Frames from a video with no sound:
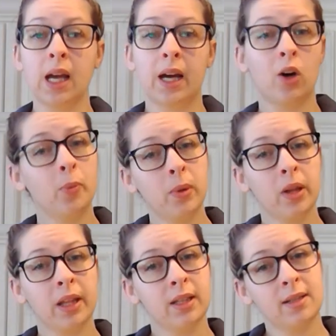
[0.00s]
I hope you
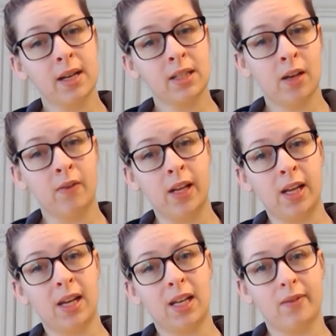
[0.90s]
like this
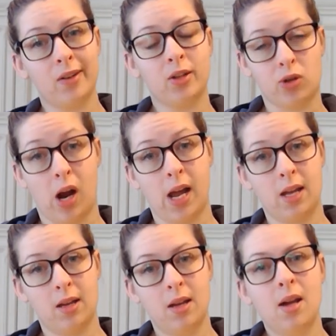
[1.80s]
activity and give it a try.
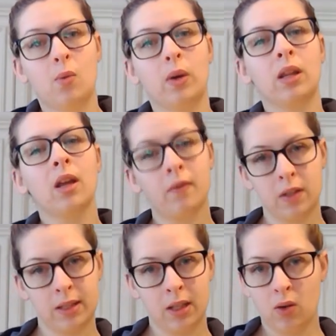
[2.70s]
We'd love
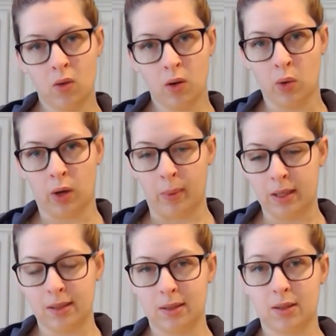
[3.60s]
to see your
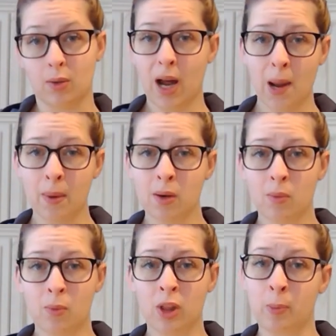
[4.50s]
ornaments, so comment
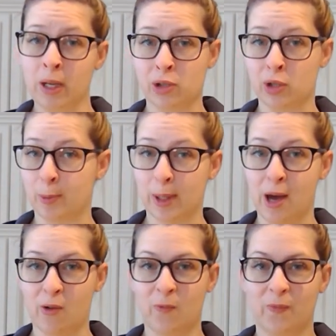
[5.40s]
with the pictures
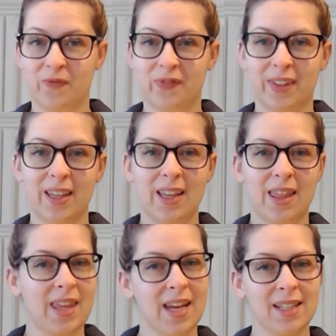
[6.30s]
below.
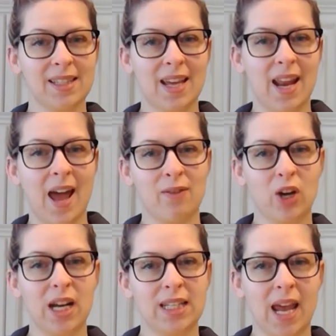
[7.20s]
Thanks and have a
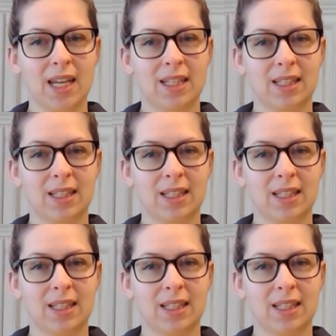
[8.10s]
great day.